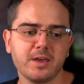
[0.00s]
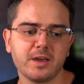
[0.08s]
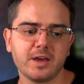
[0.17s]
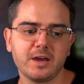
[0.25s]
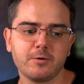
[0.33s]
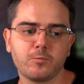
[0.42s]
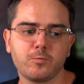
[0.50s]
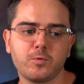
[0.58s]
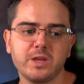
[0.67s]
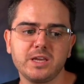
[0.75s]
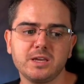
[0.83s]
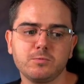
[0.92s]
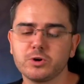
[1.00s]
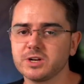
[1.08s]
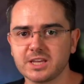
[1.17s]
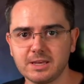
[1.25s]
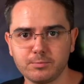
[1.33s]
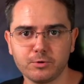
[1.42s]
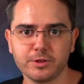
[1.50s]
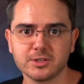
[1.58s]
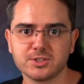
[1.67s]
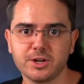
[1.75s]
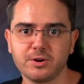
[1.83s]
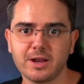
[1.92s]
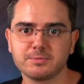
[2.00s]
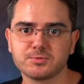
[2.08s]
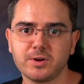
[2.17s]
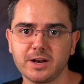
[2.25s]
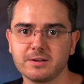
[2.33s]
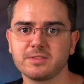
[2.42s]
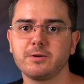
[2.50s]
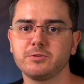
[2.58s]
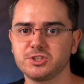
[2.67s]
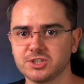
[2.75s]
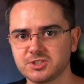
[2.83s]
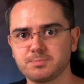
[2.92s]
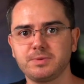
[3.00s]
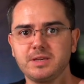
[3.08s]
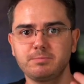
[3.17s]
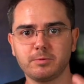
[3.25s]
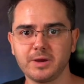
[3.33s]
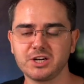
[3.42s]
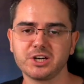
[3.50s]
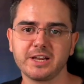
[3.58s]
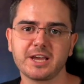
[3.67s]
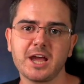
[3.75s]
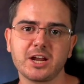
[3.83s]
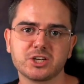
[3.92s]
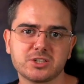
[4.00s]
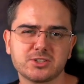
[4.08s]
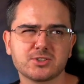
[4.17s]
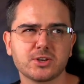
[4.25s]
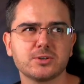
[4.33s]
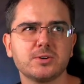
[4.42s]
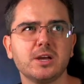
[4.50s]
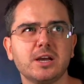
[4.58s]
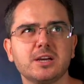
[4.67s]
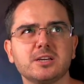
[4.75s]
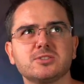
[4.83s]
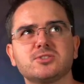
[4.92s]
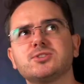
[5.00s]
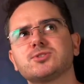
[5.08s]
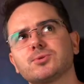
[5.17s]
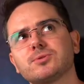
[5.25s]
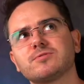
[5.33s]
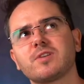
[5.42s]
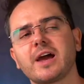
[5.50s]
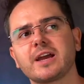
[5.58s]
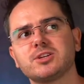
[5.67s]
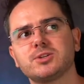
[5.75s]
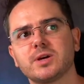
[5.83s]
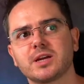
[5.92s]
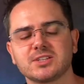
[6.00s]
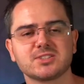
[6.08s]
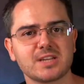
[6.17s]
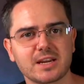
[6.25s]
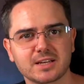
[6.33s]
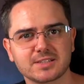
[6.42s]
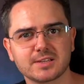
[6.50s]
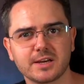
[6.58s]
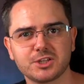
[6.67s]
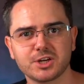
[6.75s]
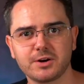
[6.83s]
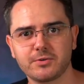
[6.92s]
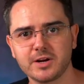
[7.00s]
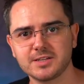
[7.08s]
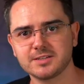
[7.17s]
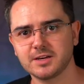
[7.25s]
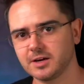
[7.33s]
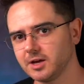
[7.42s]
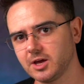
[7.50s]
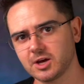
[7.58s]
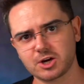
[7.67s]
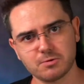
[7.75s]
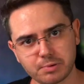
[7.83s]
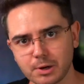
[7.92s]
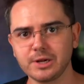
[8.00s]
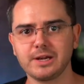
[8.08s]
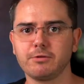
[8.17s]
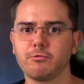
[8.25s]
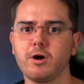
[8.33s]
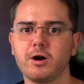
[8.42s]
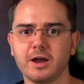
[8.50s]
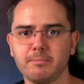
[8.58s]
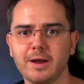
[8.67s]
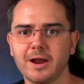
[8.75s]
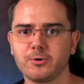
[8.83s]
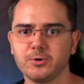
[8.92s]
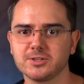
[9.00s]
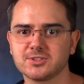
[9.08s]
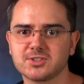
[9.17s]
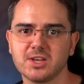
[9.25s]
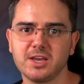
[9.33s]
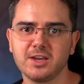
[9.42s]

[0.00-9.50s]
uh, we wouldn't keep all those node apps running. They would just be perpetually cached. So this is sort of like doing a static site generator completely wrong and backwards